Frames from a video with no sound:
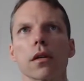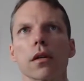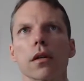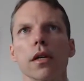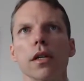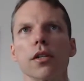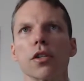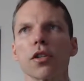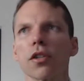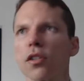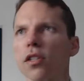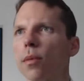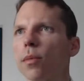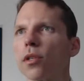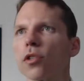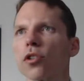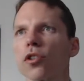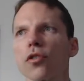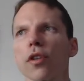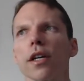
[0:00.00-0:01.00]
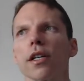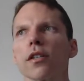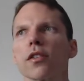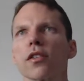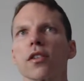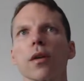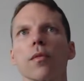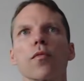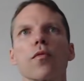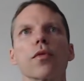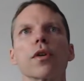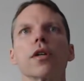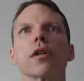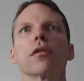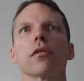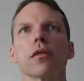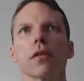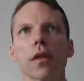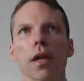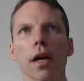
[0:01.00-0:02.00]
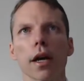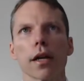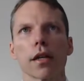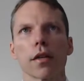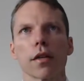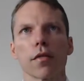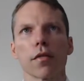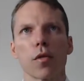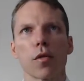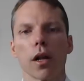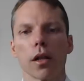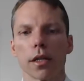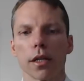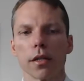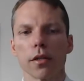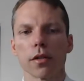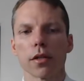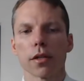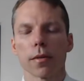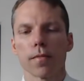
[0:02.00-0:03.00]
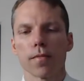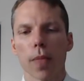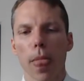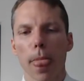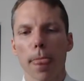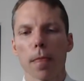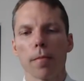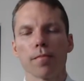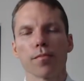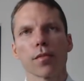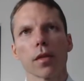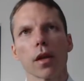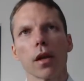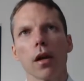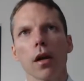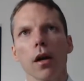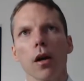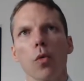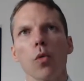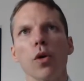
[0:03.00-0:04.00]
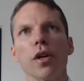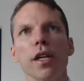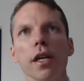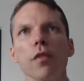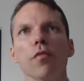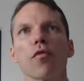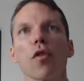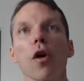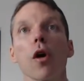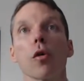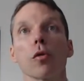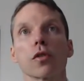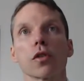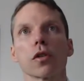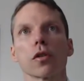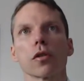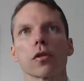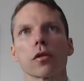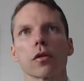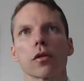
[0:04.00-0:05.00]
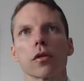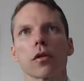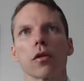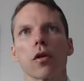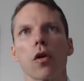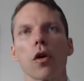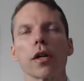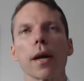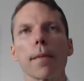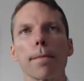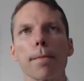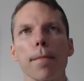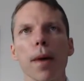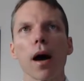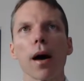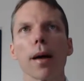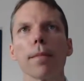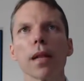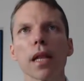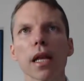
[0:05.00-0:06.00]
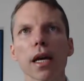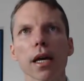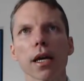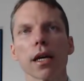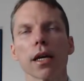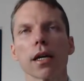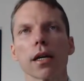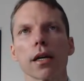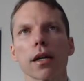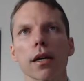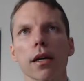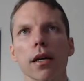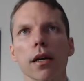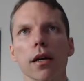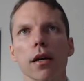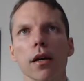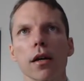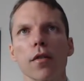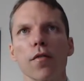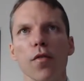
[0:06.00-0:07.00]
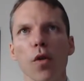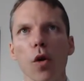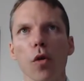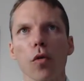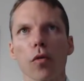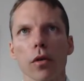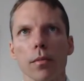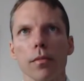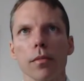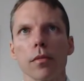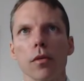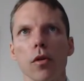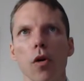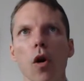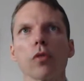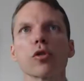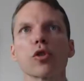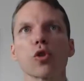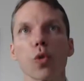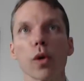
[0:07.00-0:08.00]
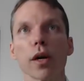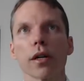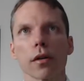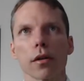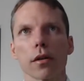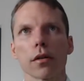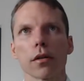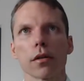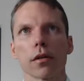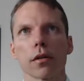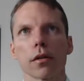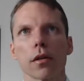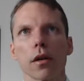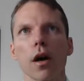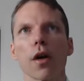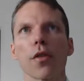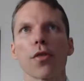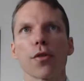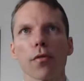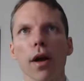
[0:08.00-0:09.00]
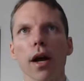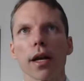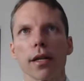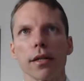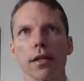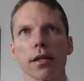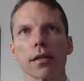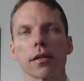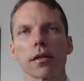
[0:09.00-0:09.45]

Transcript: he just demonstrated some real negative qualities. When he wrote on a public forum, on Twitter, a thread,